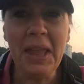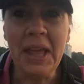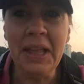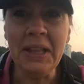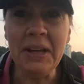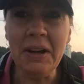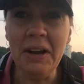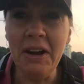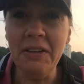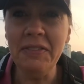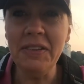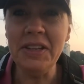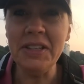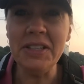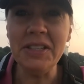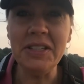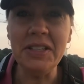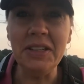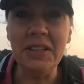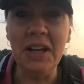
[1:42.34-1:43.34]
The coffee is
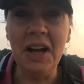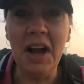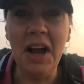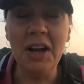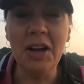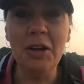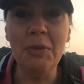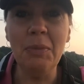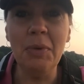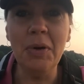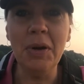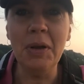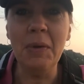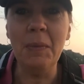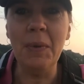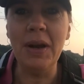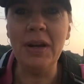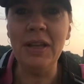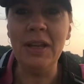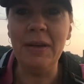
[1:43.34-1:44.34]
still hot. Good morning,
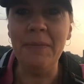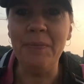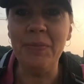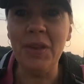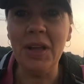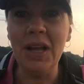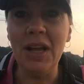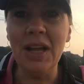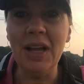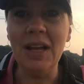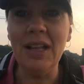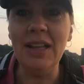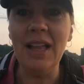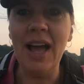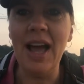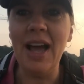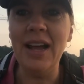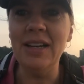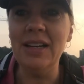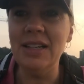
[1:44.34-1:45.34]
Wendy.
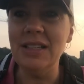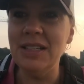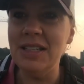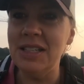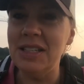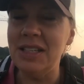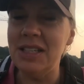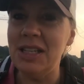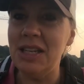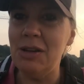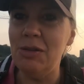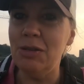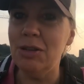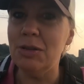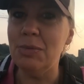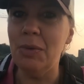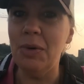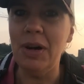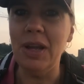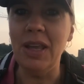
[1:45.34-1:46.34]
Glad to see you
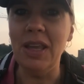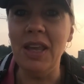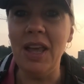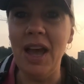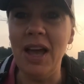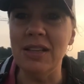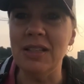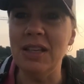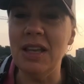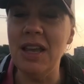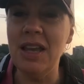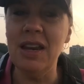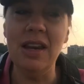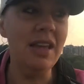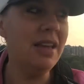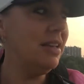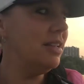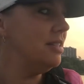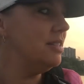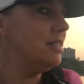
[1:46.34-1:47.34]
this morning. Yes, it
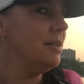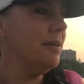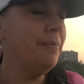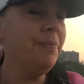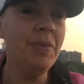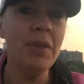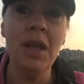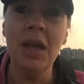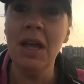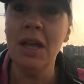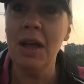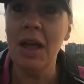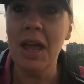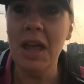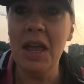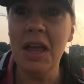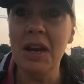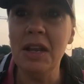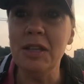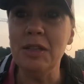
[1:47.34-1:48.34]
is.
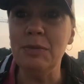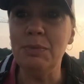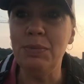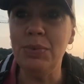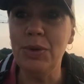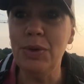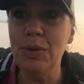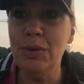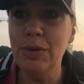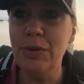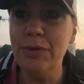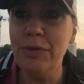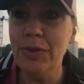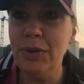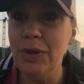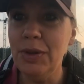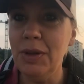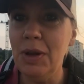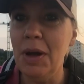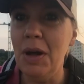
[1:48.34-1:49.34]
It is
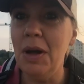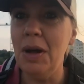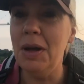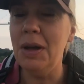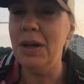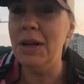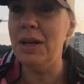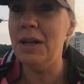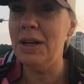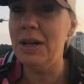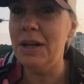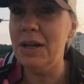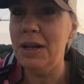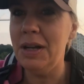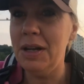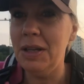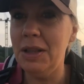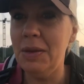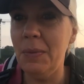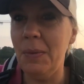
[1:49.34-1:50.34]
beautiful
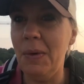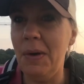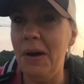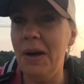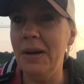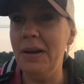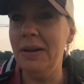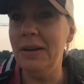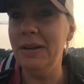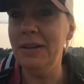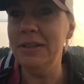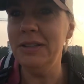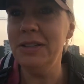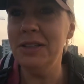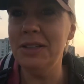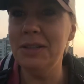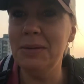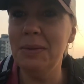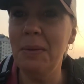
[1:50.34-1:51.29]
on the water. Just